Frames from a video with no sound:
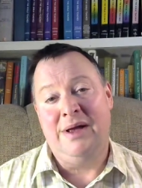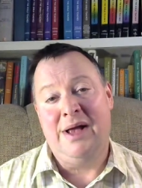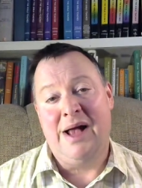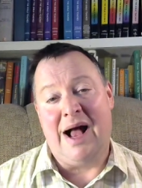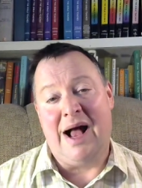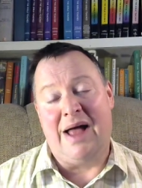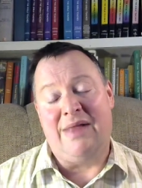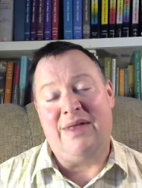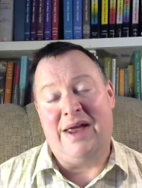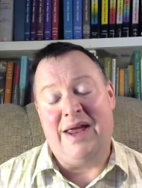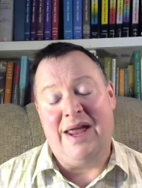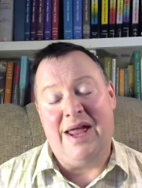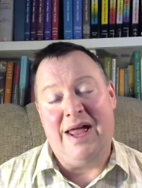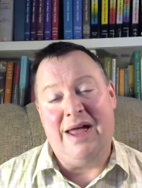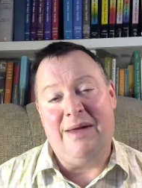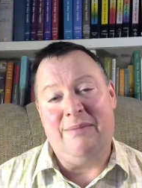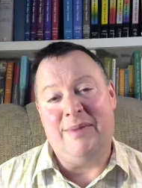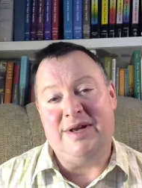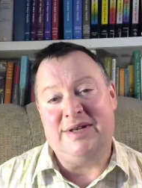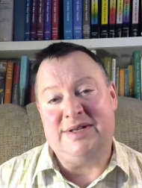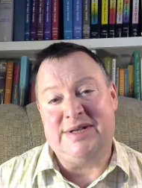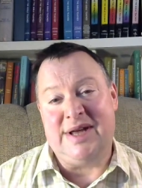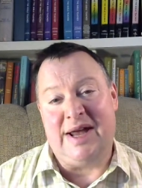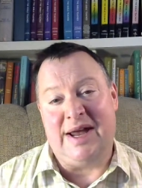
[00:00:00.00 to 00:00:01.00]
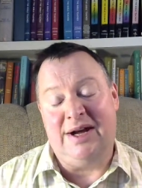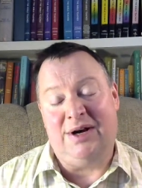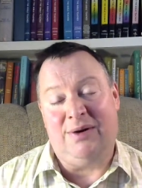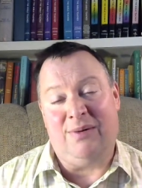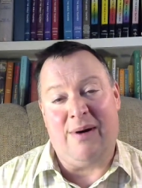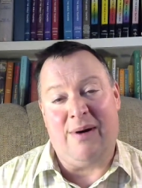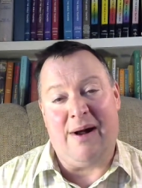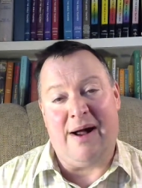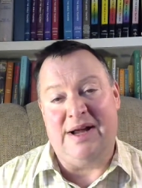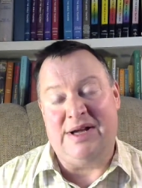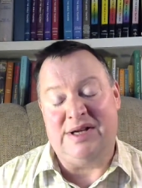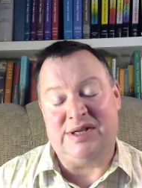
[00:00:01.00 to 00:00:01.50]
And they imitate
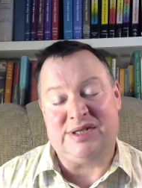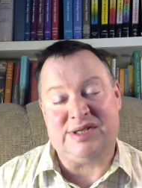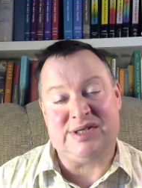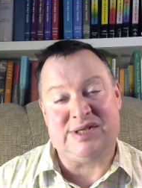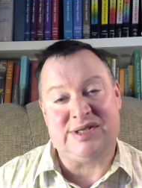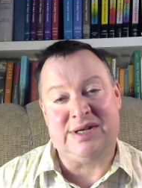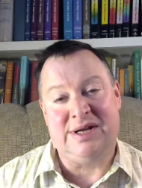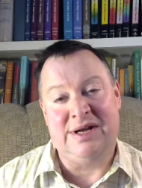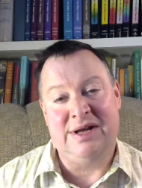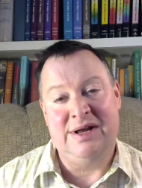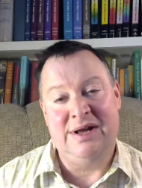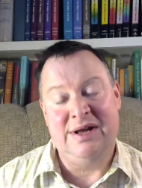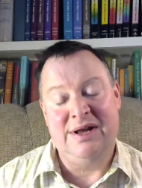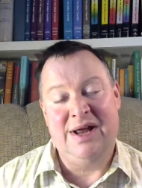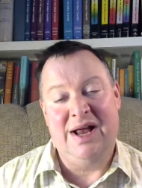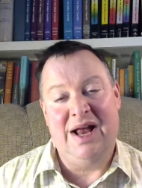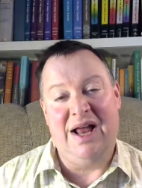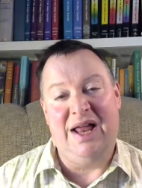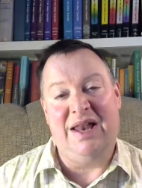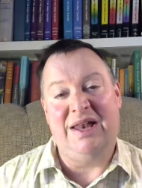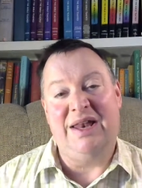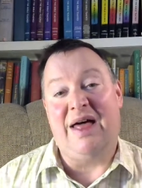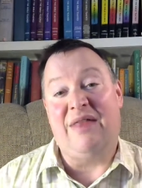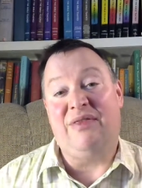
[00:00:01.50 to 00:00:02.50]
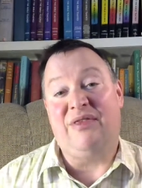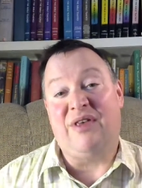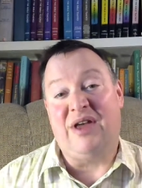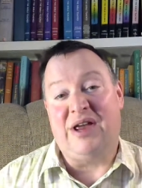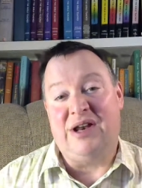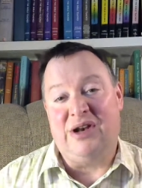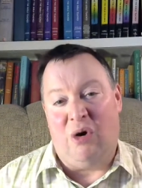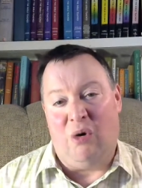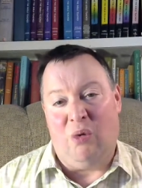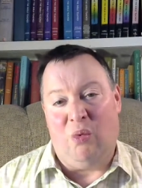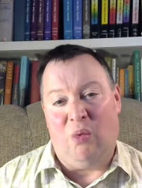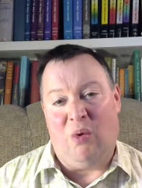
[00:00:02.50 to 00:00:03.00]
Christ in that they
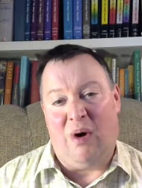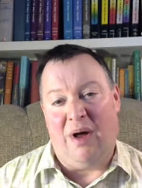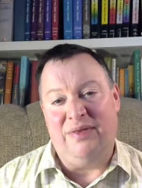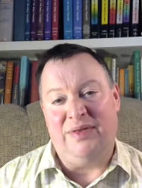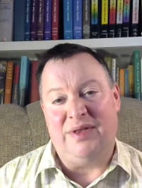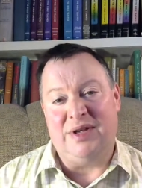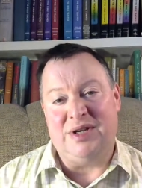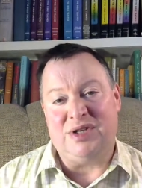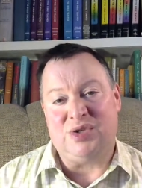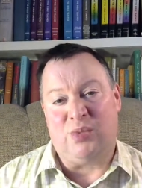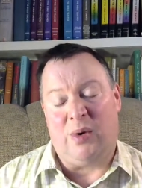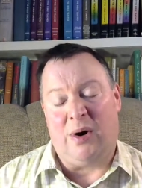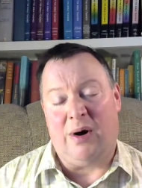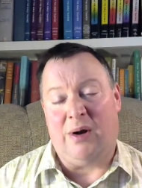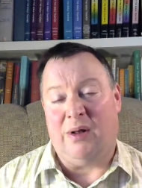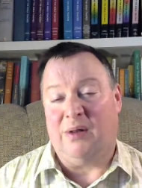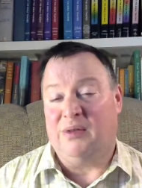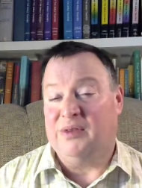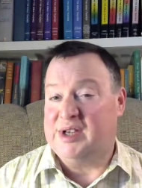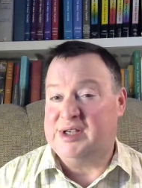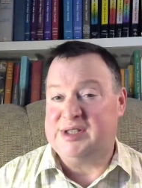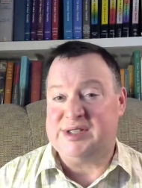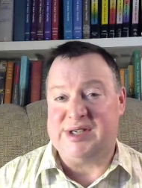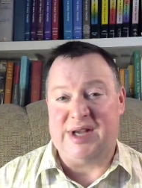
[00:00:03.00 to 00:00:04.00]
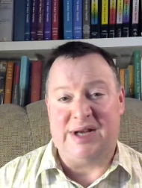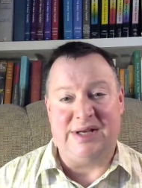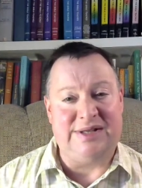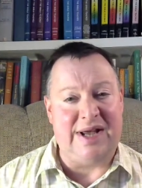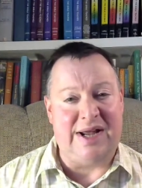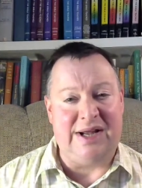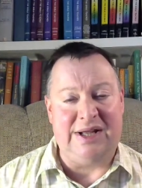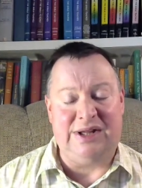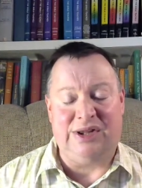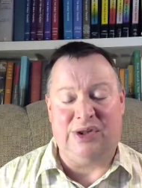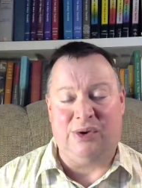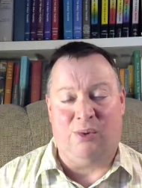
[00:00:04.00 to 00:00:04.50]
don't want this world. They say,
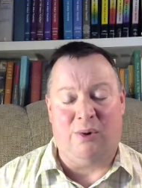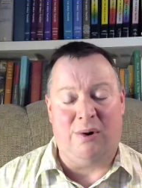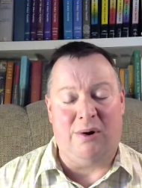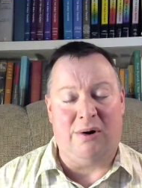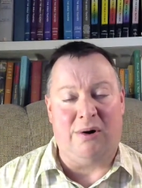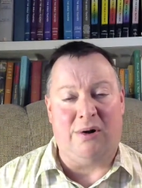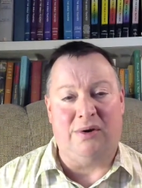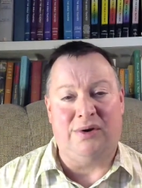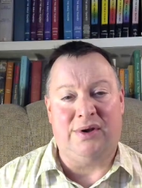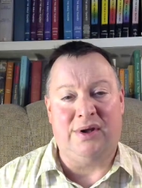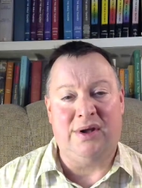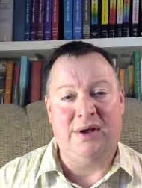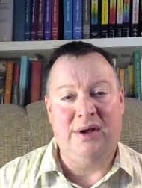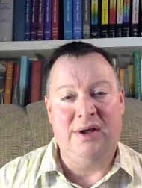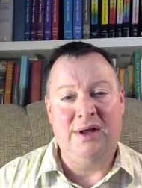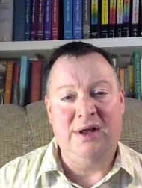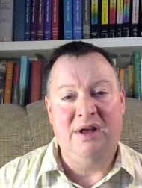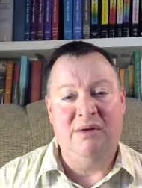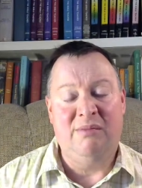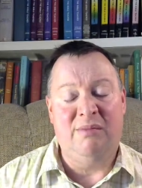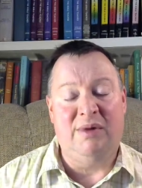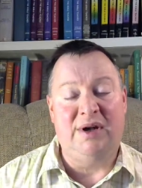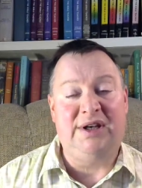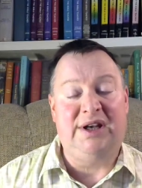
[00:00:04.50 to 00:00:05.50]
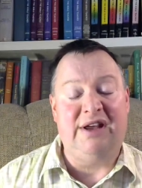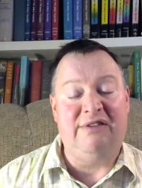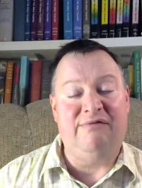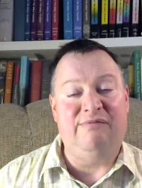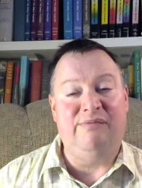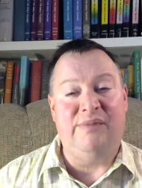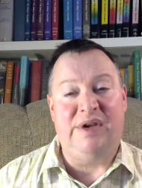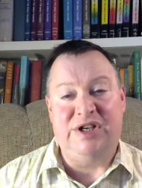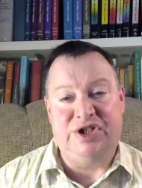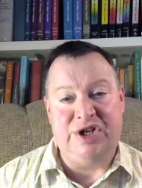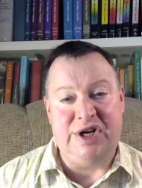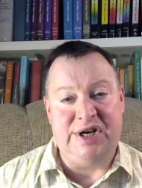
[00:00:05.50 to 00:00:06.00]
Take the world, but give
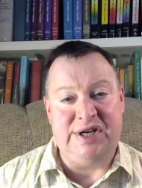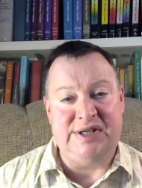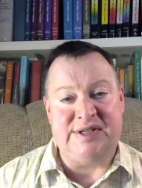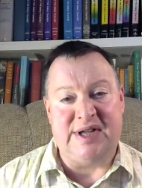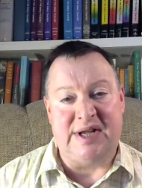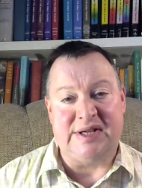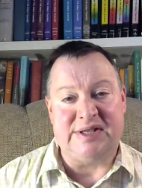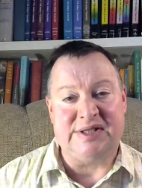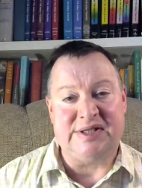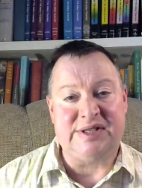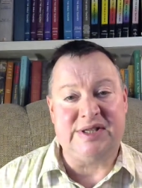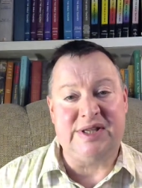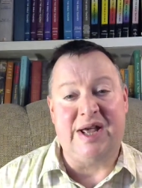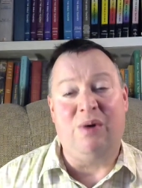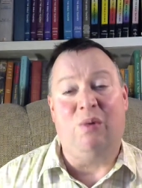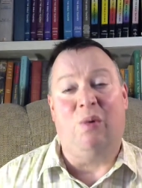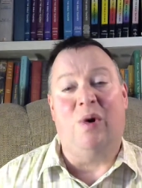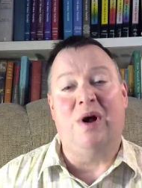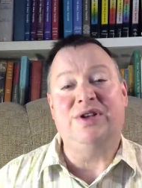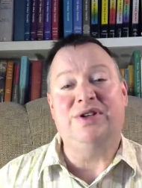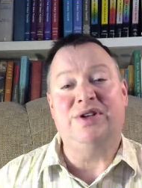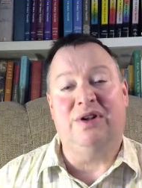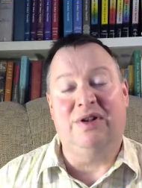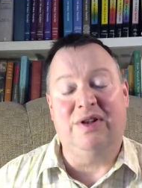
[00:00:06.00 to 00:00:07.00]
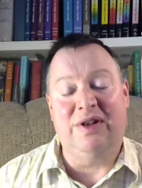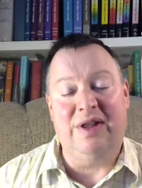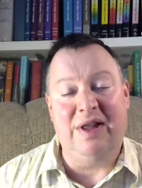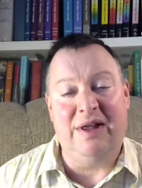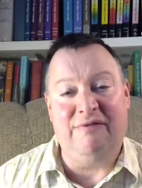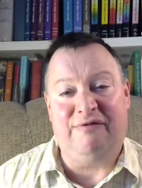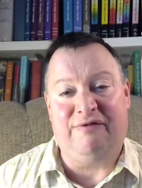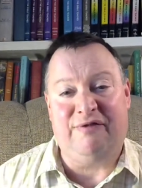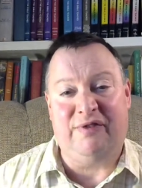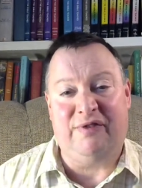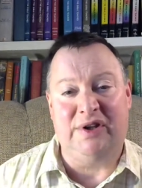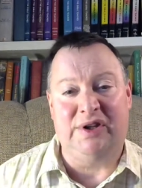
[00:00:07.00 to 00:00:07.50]
me Jesus. They want to
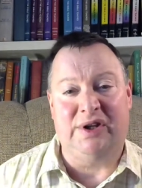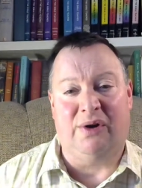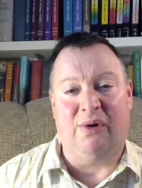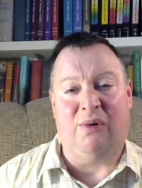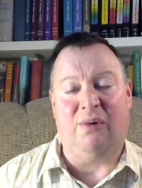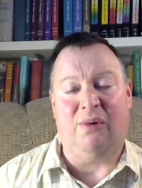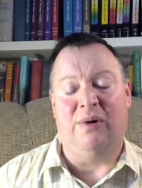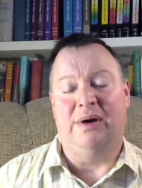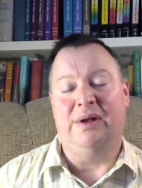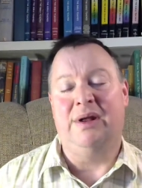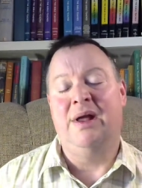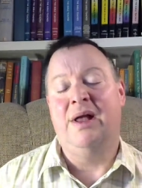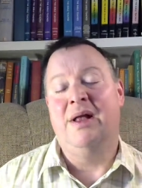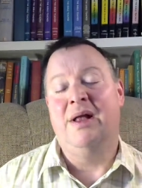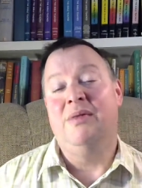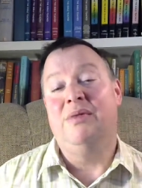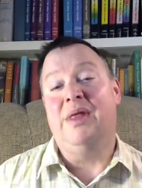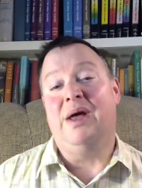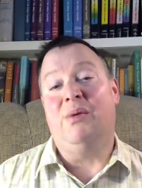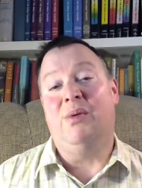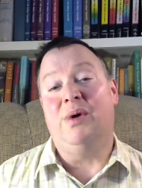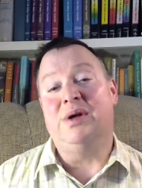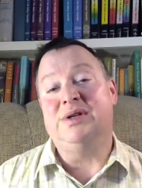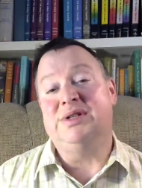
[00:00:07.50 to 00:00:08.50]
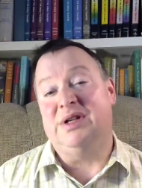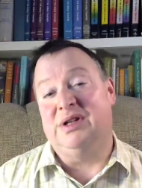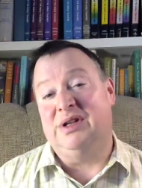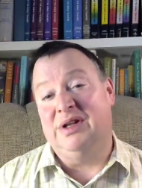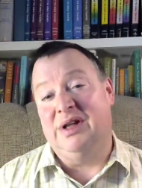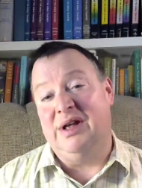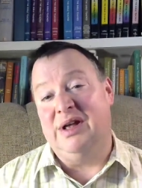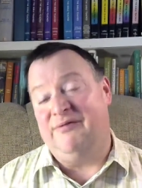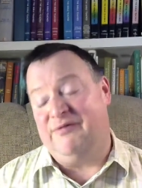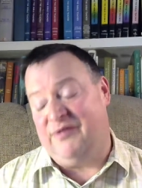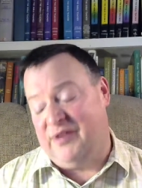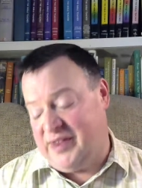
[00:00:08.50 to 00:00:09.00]
live for the Lord. They want to
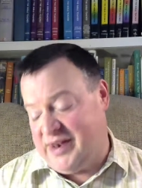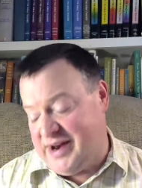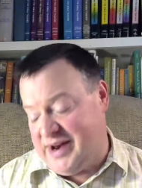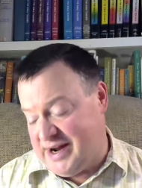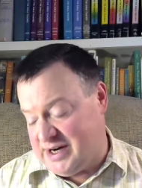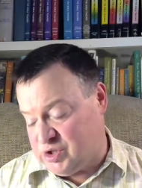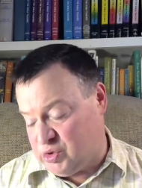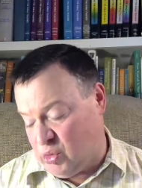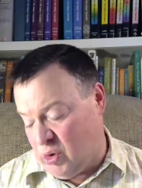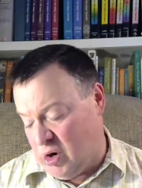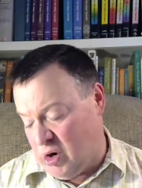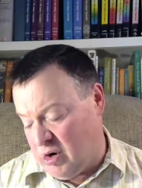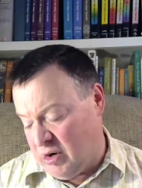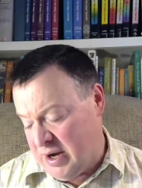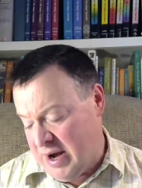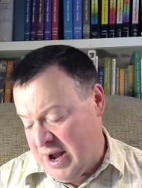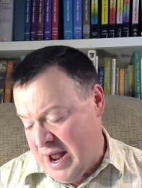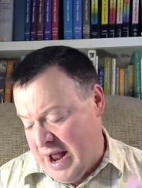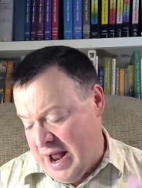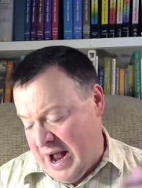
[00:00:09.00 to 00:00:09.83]
live for the next world.